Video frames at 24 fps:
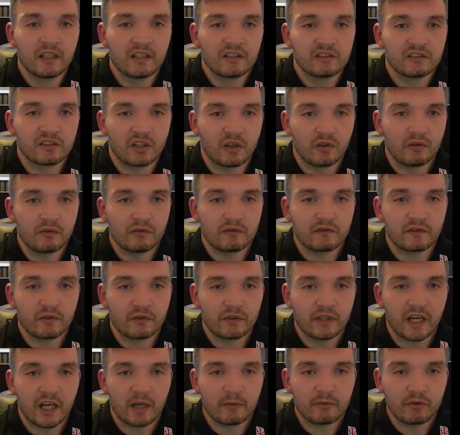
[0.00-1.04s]
So through
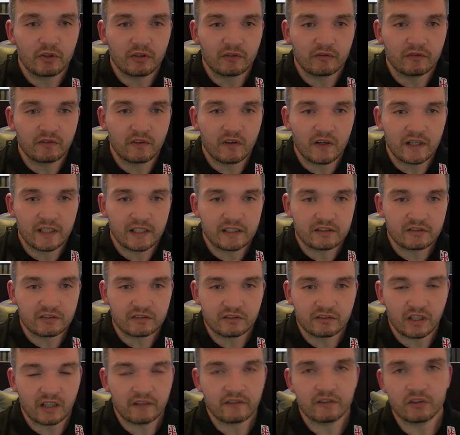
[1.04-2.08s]
the hub, you can find, let's
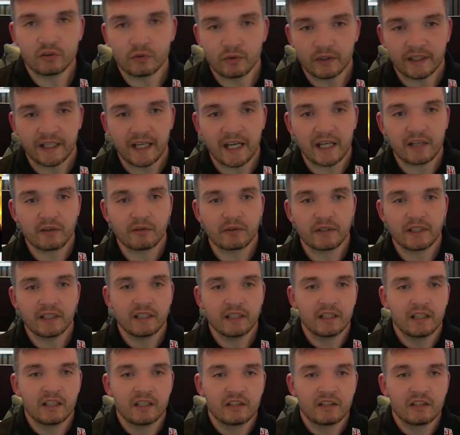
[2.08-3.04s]
just dive into a category.